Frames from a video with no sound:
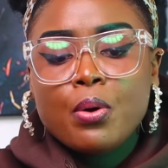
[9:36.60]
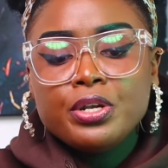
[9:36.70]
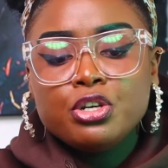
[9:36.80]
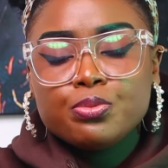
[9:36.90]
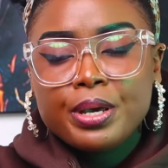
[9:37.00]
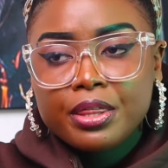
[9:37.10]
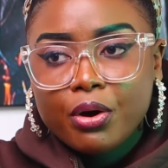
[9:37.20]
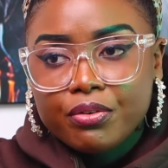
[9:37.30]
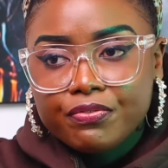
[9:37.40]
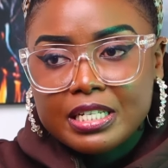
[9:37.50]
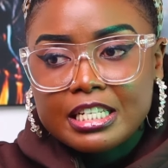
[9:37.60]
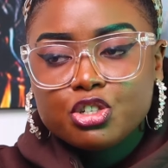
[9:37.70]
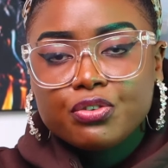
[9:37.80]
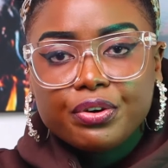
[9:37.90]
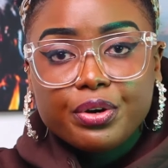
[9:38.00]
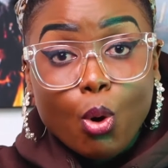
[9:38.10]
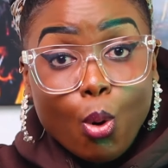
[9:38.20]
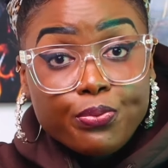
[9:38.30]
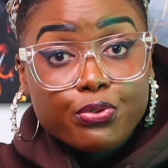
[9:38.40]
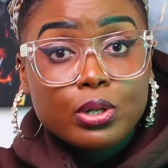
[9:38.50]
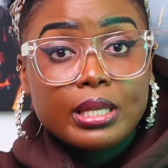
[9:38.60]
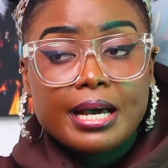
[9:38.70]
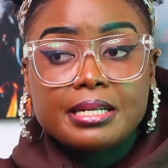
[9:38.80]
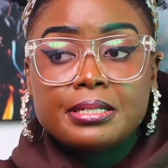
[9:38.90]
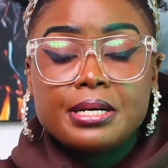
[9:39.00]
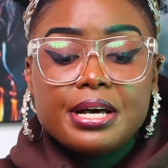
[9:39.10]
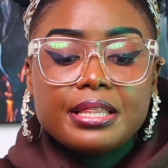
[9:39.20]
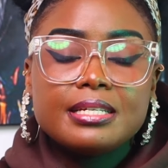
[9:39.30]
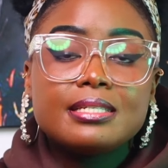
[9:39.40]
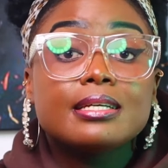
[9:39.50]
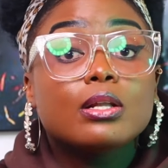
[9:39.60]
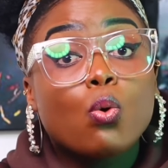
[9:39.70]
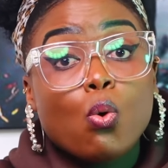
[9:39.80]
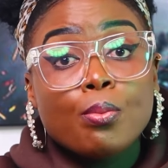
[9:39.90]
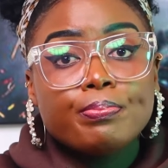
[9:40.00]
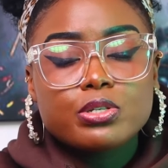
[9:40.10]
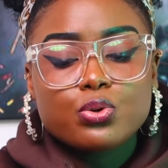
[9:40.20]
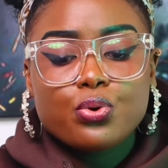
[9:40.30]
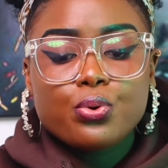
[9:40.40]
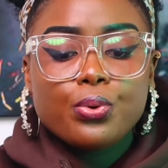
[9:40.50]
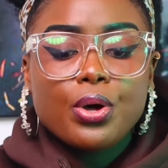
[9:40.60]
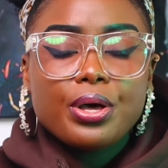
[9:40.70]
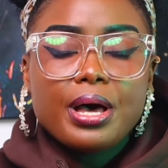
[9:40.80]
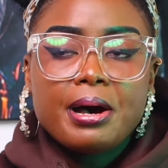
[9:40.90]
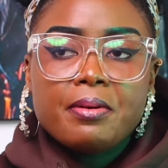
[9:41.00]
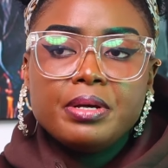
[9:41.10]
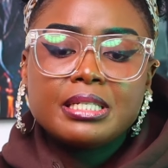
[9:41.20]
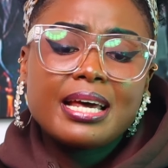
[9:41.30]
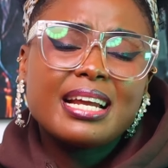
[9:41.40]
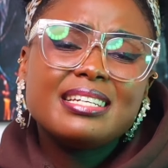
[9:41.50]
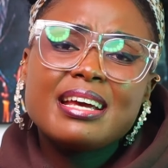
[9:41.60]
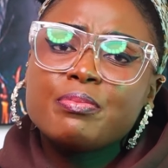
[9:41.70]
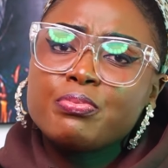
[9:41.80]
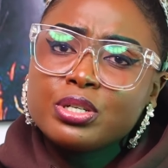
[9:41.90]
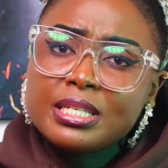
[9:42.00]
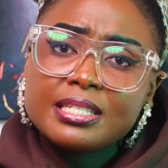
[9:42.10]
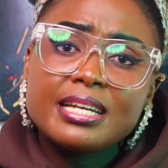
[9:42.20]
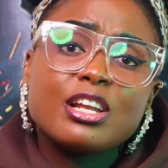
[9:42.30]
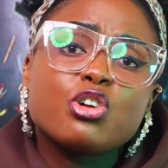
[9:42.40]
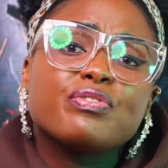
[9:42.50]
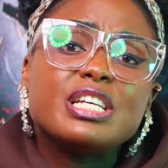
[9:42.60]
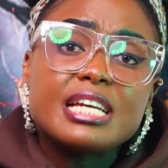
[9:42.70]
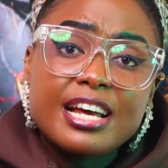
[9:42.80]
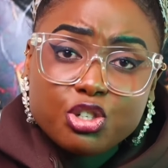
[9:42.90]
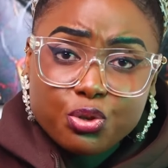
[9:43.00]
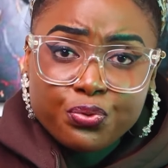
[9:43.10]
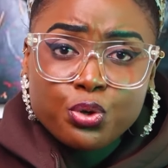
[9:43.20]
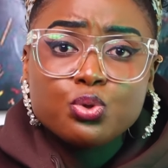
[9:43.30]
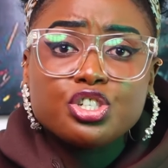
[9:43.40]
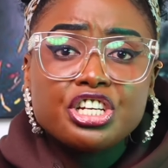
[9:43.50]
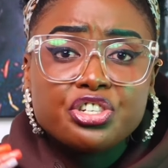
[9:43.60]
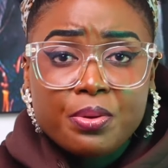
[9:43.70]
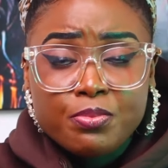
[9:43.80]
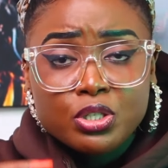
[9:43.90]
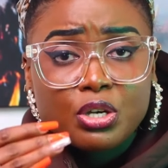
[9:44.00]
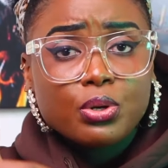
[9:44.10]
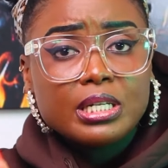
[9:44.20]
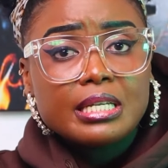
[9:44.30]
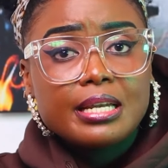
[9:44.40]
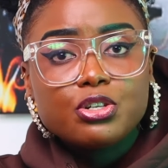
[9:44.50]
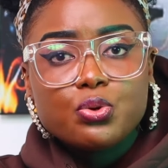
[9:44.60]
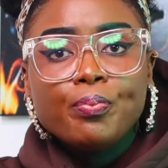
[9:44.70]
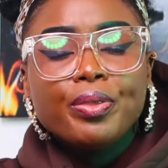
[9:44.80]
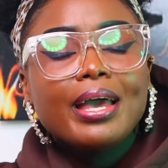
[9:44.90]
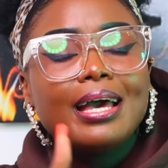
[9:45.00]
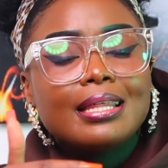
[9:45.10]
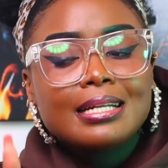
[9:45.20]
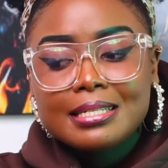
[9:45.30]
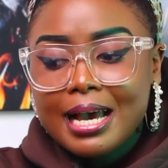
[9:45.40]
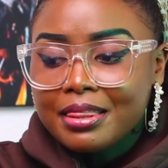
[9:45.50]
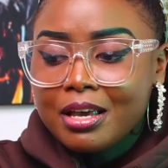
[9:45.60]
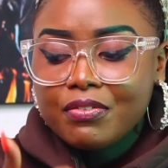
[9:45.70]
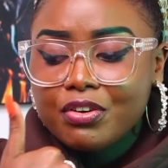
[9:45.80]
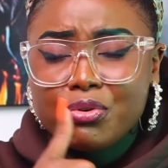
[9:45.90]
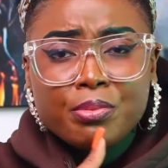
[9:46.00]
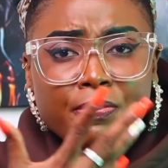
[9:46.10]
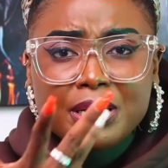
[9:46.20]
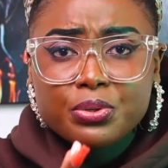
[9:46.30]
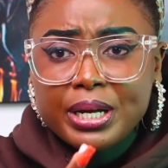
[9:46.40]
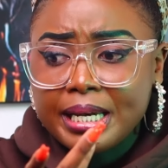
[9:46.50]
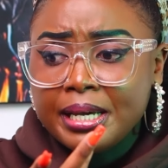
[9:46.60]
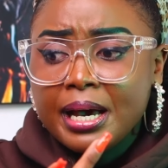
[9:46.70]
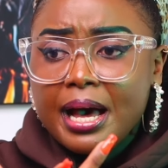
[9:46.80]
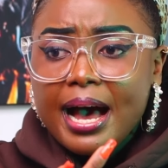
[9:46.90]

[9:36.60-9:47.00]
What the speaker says: we need to make the conversation very hopeful that there's still hope. So it's going to take a process and a lot of intention for you to change the music you're listening to. And that's, I think, even for me personally,